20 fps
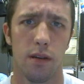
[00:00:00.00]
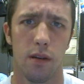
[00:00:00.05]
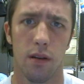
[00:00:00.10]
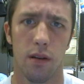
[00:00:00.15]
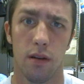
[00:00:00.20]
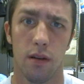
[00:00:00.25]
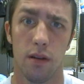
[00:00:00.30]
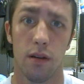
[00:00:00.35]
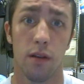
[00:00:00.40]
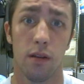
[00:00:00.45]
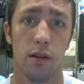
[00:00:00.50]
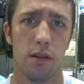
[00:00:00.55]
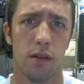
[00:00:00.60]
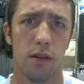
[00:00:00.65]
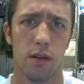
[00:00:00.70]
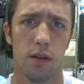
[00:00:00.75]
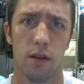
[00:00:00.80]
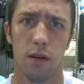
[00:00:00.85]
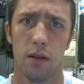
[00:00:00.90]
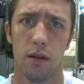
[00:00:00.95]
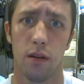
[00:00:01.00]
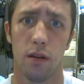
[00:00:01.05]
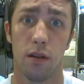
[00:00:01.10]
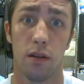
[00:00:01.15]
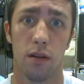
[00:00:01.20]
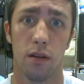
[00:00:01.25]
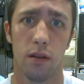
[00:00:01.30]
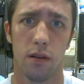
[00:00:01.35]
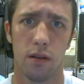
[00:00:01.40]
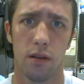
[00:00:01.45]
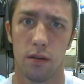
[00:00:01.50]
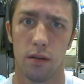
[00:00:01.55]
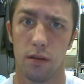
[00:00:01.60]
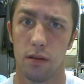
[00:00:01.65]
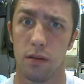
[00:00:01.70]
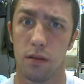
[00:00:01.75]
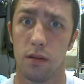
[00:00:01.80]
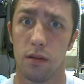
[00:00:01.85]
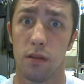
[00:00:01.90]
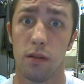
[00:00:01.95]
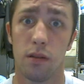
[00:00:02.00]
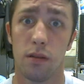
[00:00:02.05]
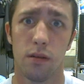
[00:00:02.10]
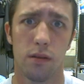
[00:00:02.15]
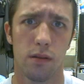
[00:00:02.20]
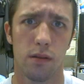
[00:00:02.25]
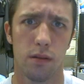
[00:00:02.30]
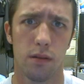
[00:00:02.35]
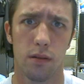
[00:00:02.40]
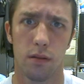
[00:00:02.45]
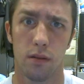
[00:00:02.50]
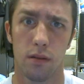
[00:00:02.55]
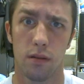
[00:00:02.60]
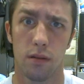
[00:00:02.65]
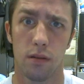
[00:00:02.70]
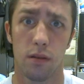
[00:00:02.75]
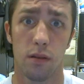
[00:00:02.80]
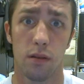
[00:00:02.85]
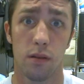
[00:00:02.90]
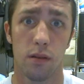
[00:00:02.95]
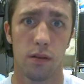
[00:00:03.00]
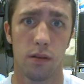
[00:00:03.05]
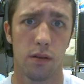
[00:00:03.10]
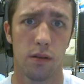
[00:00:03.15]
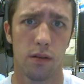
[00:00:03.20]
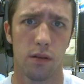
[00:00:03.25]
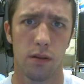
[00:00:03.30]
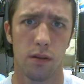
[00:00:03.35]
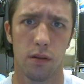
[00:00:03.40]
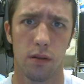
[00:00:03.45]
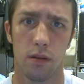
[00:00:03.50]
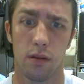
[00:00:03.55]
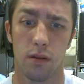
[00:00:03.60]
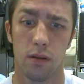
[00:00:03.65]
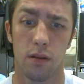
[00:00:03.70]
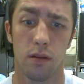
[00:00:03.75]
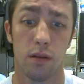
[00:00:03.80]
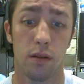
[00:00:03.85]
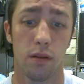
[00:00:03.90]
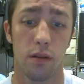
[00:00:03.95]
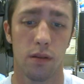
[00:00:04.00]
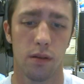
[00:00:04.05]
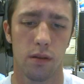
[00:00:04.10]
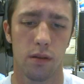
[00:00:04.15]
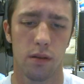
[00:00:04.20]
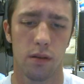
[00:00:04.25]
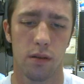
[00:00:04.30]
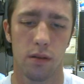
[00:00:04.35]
(no one is talking)